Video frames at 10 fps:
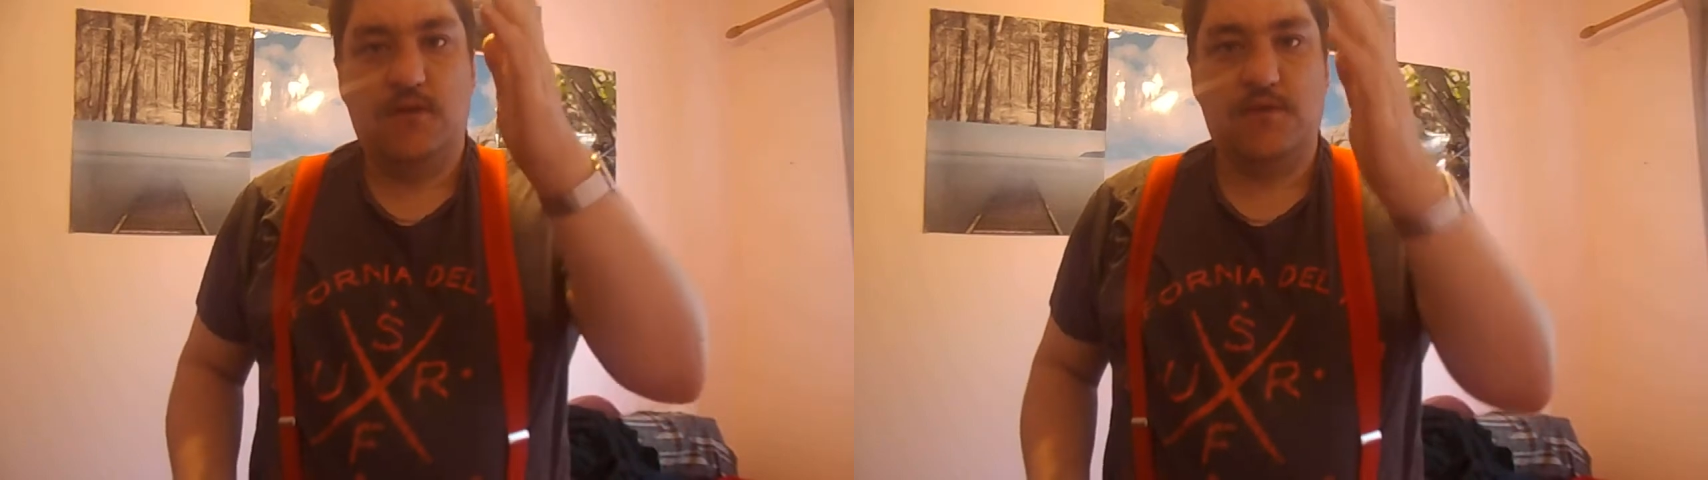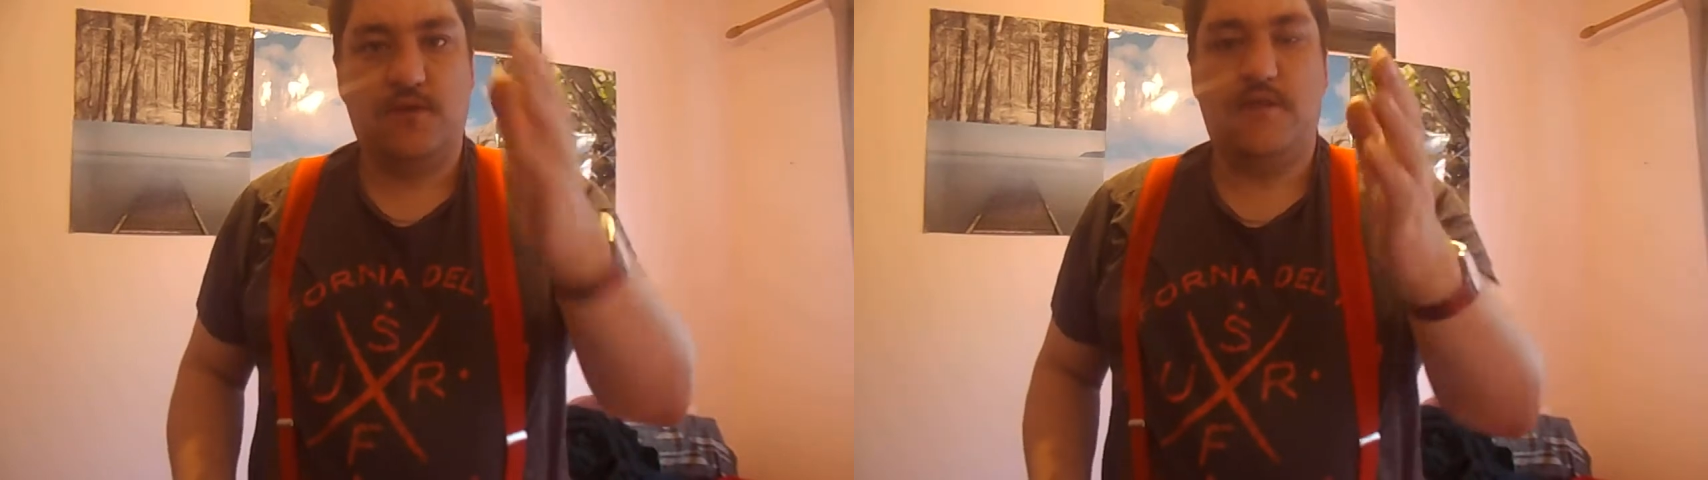
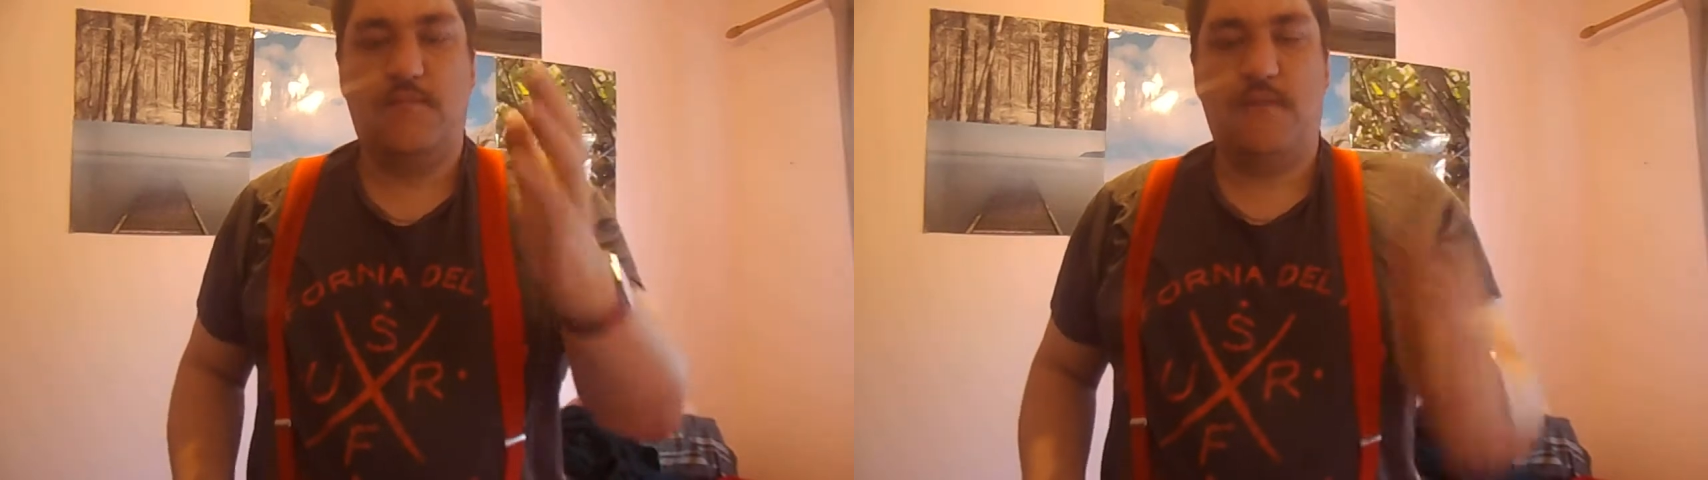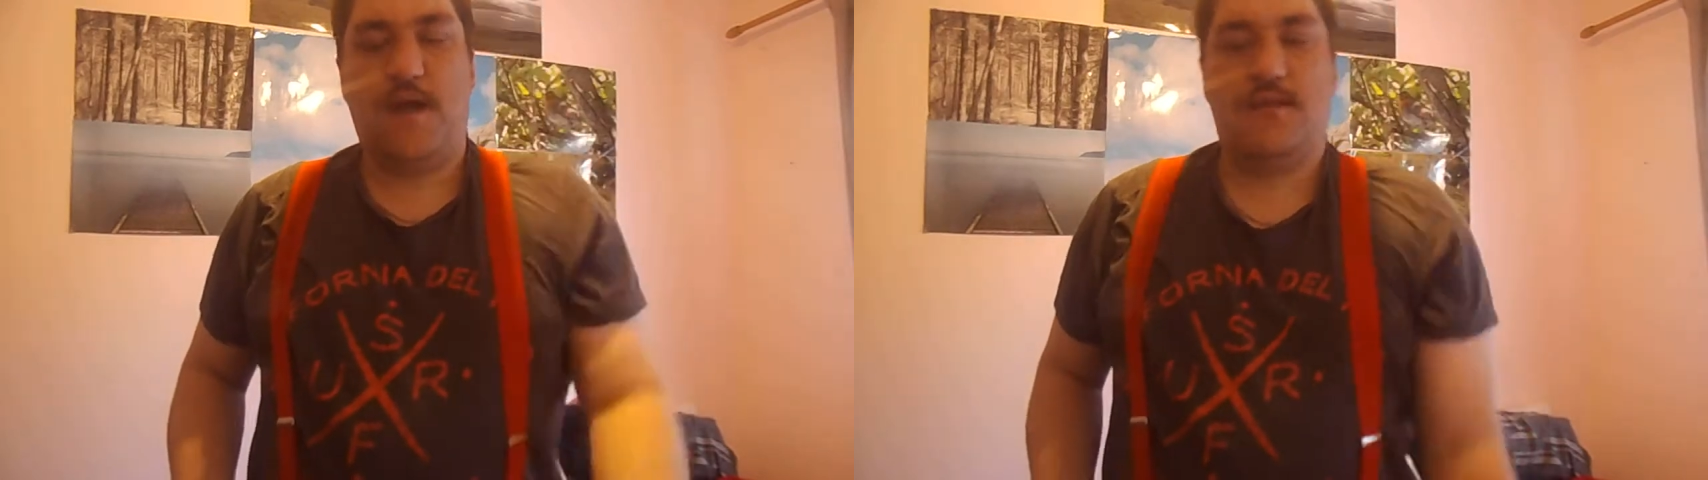Does it
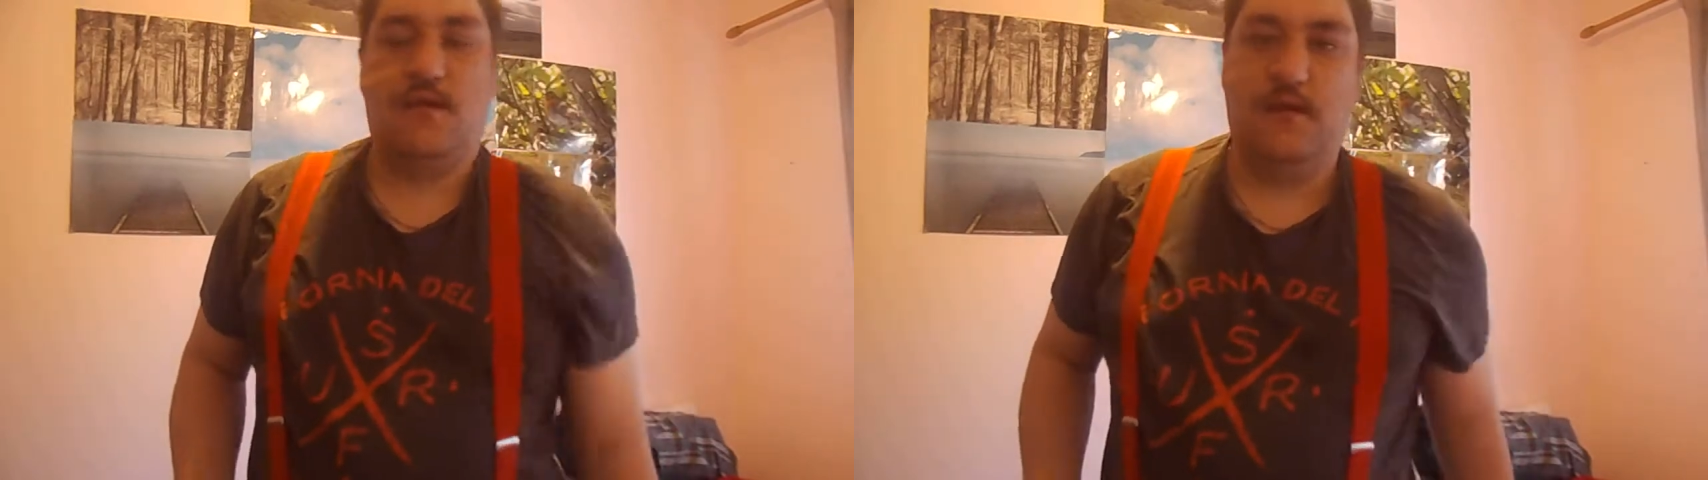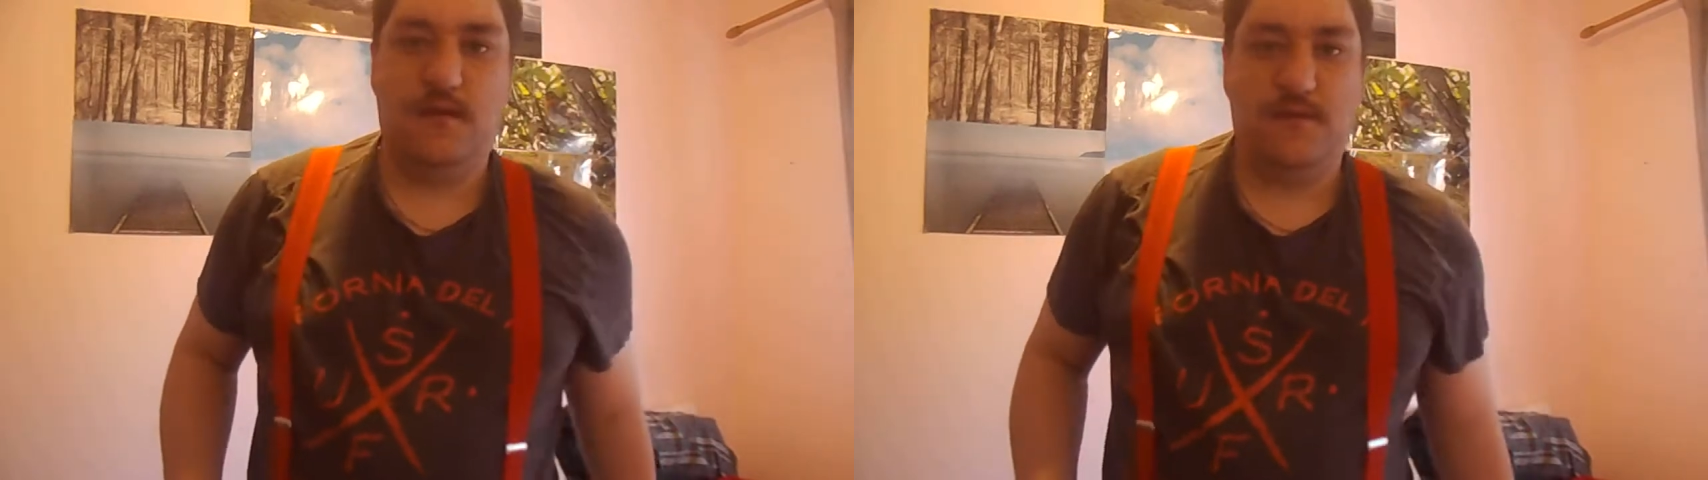
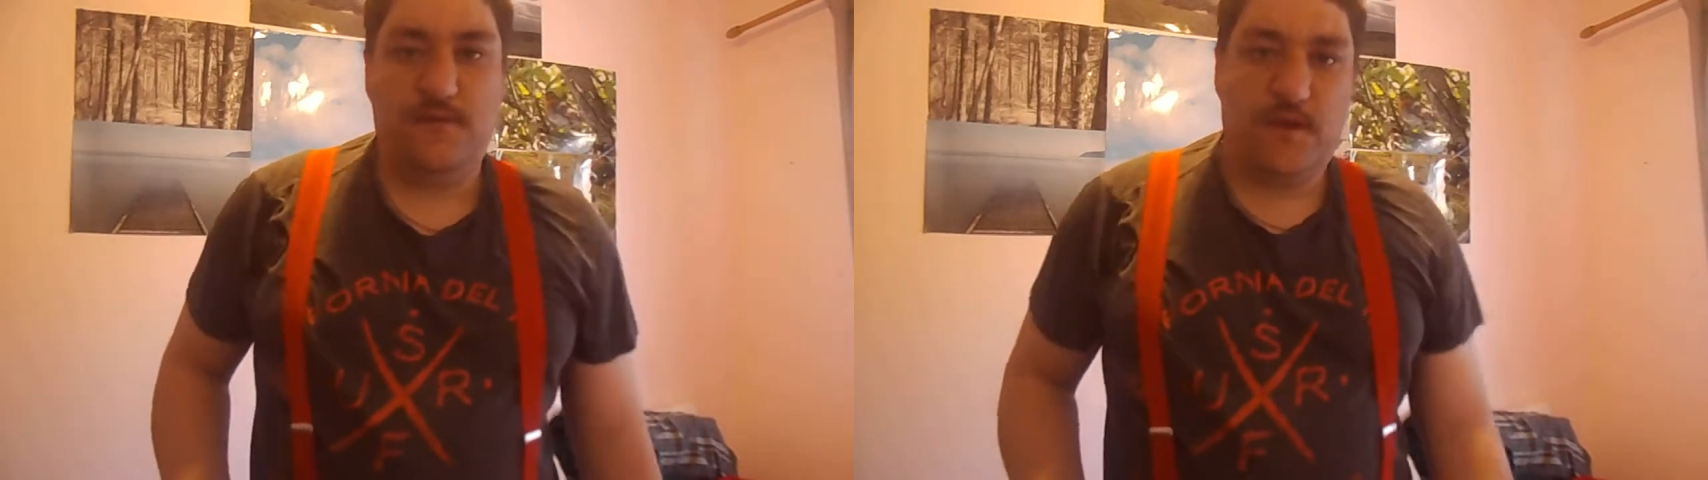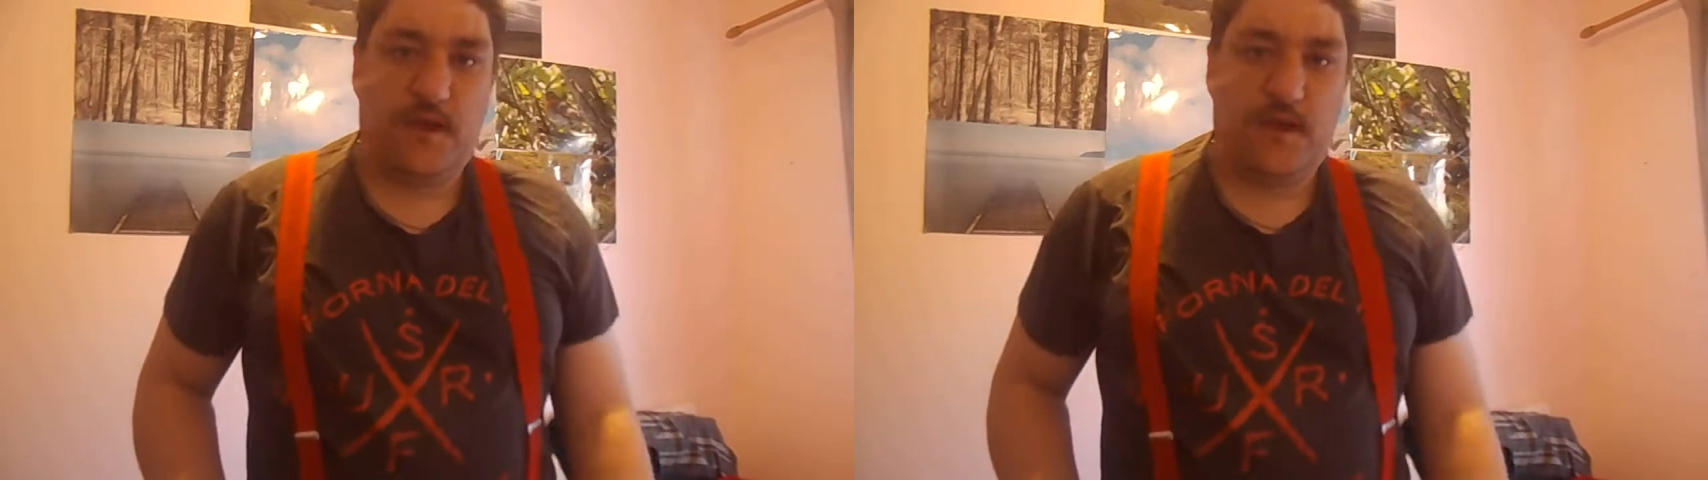matter if the